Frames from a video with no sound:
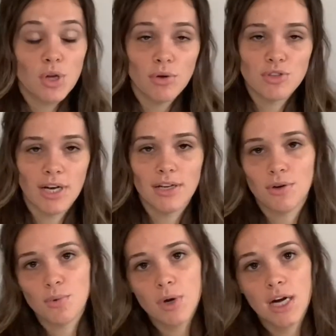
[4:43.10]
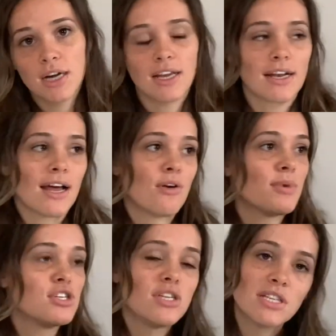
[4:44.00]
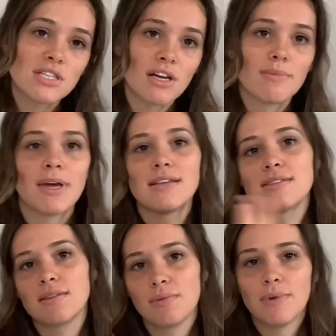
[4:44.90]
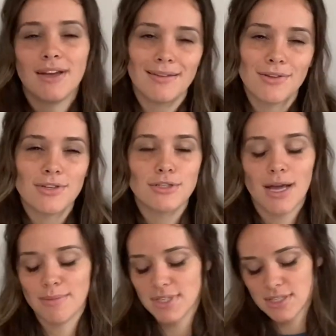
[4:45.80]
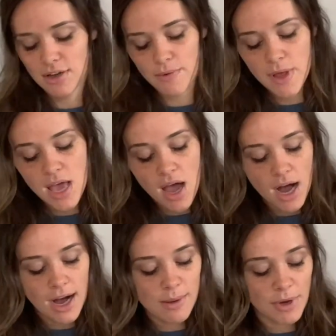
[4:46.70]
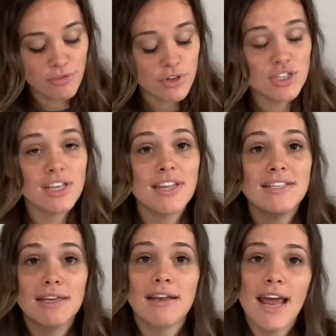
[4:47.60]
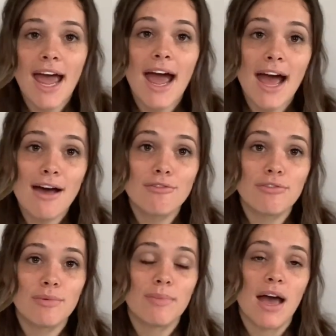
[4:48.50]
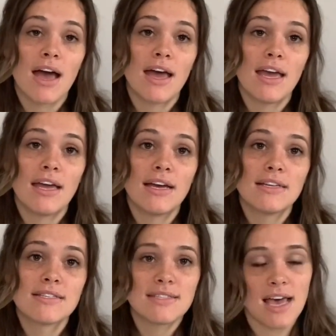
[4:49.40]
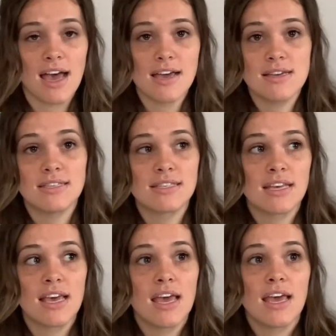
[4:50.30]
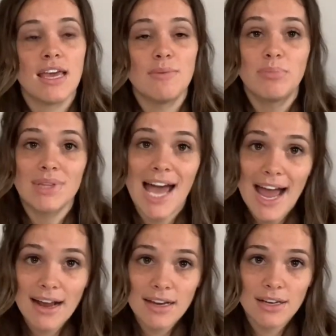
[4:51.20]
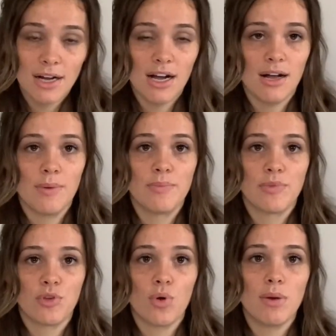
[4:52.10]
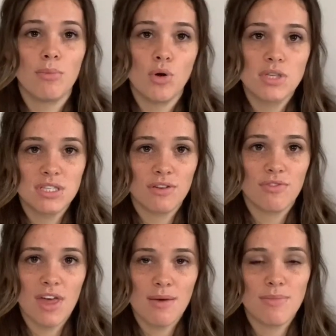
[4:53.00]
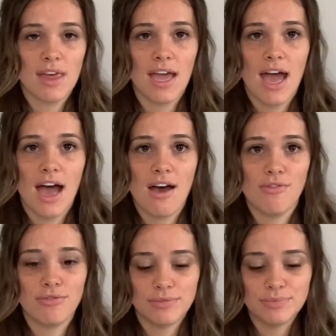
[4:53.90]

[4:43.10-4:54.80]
trying to go to work and now my sheets are a mess. We all know the drama. So unfortunately, they didn't have my size in black. So in most of them, they have,